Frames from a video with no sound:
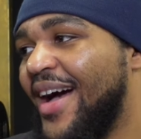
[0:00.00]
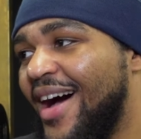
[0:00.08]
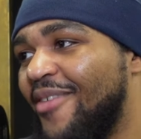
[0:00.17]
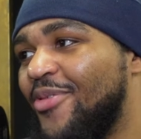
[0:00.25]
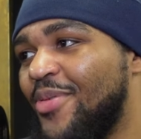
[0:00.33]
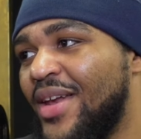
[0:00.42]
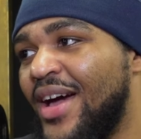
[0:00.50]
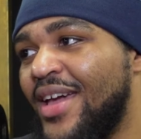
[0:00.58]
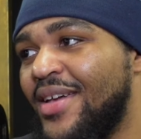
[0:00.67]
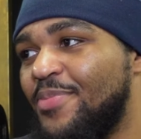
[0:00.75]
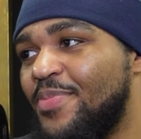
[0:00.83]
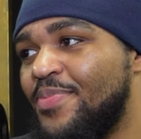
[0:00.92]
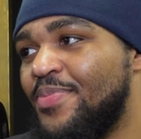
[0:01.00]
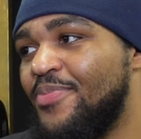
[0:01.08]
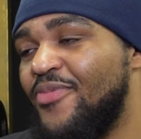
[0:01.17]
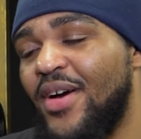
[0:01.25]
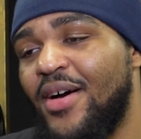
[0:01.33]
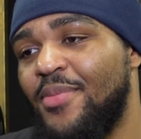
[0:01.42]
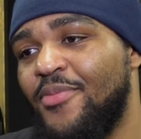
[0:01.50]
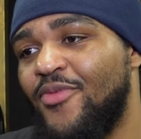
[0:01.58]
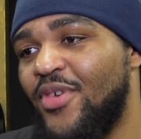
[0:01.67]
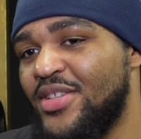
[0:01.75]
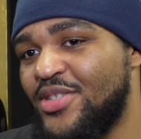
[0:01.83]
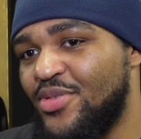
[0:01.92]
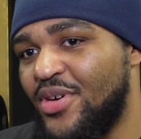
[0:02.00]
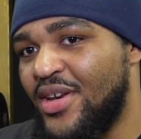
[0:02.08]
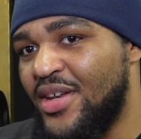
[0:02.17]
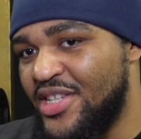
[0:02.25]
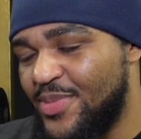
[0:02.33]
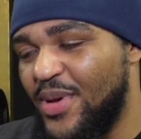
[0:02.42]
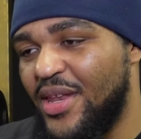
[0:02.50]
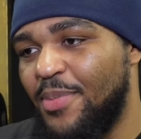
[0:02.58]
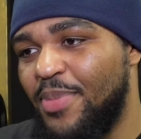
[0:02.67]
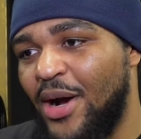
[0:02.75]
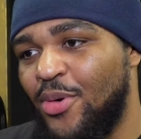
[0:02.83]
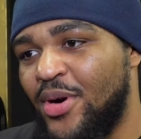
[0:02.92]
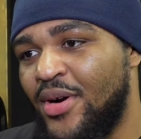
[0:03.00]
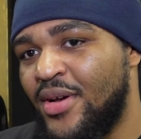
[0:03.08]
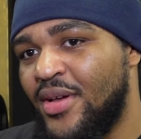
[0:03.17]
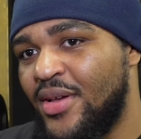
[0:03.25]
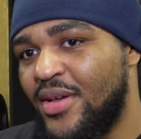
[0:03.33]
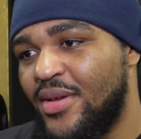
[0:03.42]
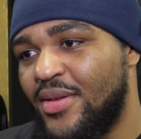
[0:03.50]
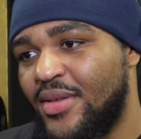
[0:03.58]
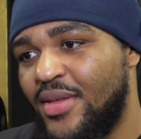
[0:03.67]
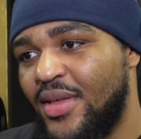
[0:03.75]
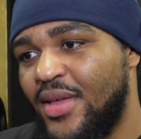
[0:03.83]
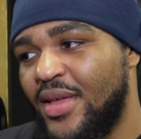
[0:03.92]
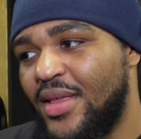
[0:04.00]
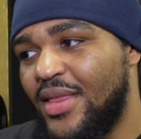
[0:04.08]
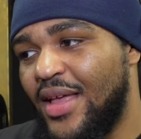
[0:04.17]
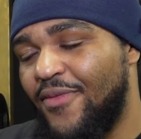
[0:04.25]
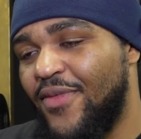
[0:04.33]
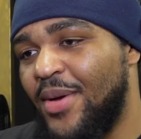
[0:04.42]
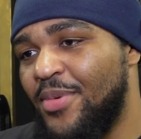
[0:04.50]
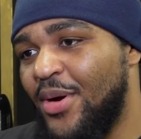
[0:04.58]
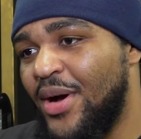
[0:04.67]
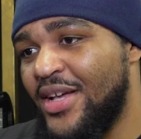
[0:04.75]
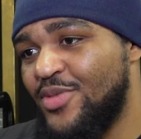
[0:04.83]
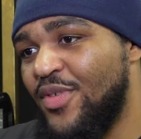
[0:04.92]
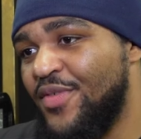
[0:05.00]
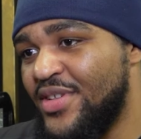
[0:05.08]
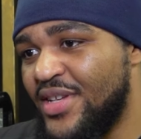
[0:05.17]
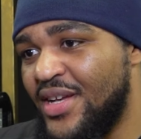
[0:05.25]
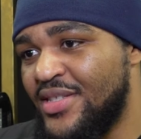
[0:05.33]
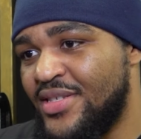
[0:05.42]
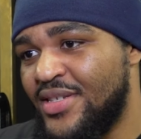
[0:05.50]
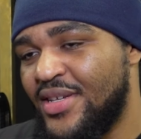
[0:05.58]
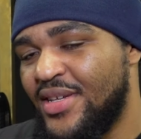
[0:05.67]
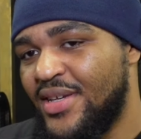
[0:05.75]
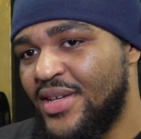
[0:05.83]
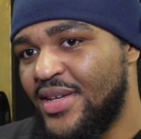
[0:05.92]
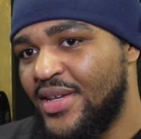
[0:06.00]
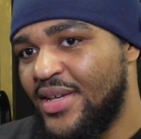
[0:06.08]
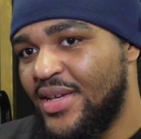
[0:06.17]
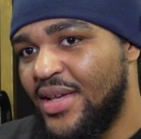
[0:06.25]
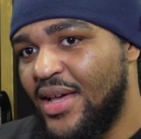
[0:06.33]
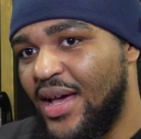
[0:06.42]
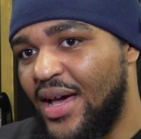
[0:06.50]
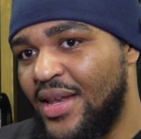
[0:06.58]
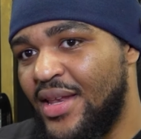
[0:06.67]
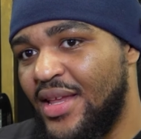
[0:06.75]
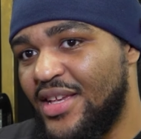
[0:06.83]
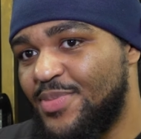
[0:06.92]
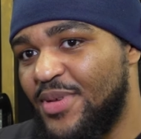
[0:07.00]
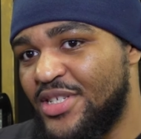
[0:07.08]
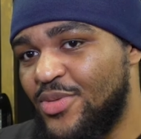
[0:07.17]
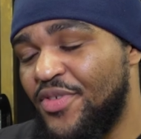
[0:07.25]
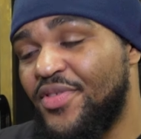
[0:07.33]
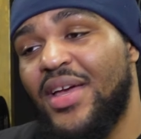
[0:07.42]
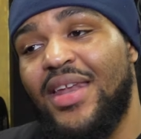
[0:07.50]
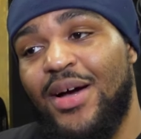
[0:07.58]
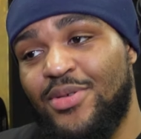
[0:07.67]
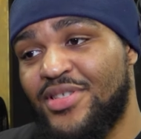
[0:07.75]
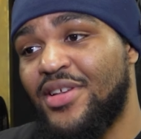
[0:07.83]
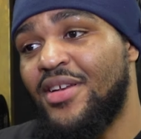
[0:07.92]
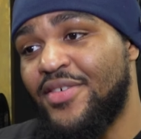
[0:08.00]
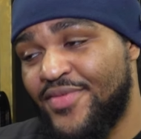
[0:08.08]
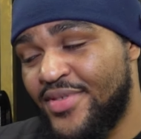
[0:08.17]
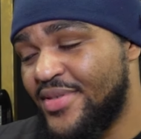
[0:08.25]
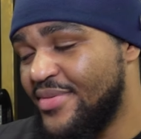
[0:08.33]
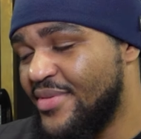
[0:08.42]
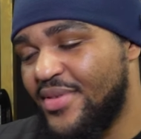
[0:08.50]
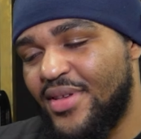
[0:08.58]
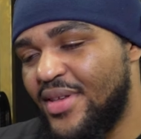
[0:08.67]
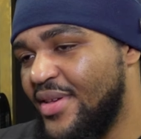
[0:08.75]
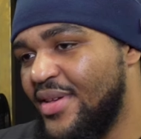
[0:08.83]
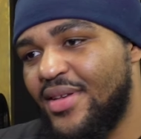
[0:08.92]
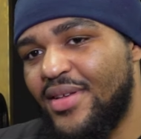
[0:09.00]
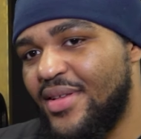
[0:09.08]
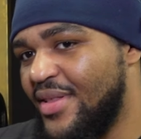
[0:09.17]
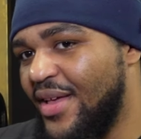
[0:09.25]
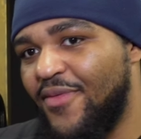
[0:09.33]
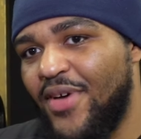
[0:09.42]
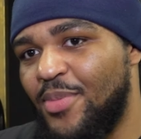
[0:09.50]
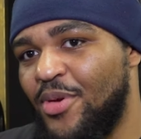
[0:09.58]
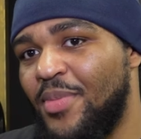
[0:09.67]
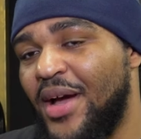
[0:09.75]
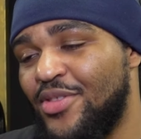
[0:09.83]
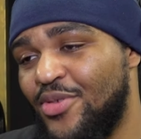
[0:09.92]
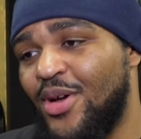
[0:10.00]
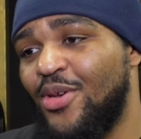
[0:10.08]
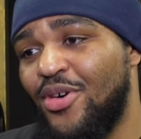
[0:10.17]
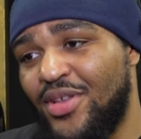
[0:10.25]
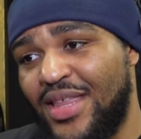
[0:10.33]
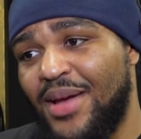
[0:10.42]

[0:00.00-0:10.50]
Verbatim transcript: I feel like um, Frazer's not going to expect the power that Fabio has with his hands, and especially with 10 ounce gloves, uh, Fabio might do a lot of